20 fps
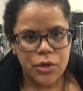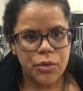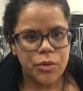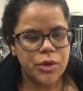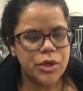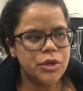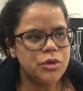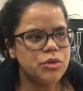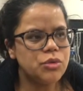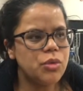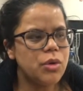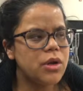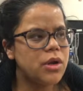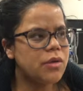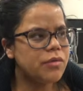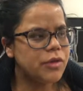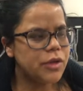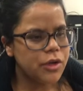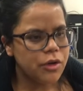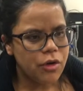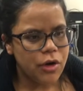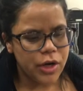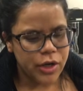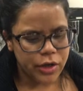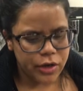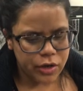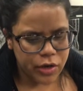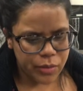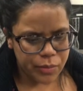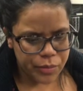We use one of the
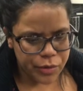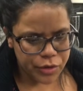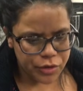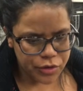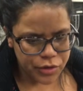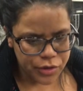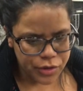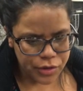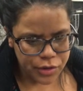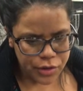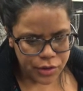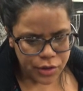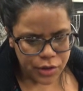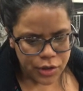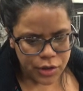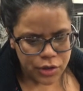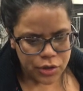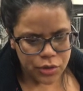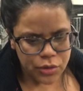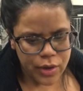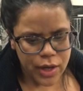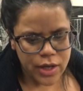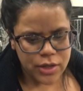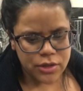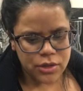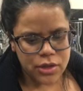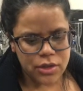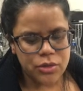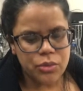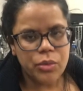running computer to
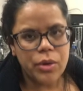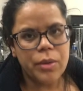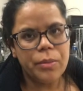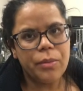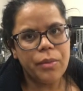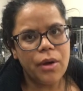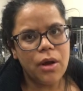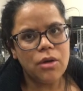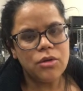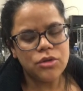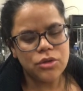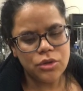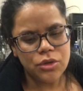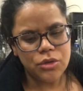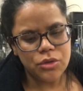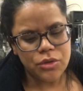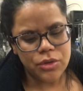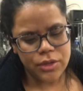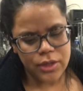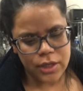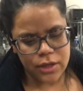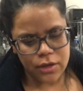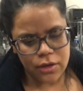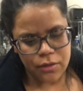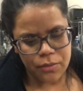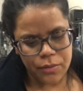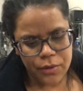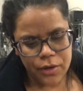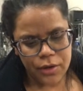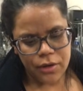access web browser to set
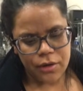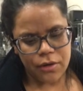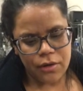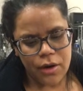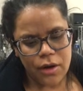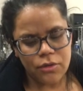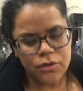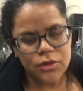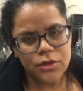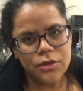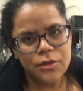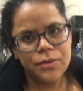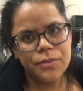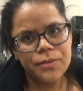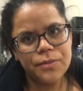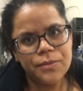up router.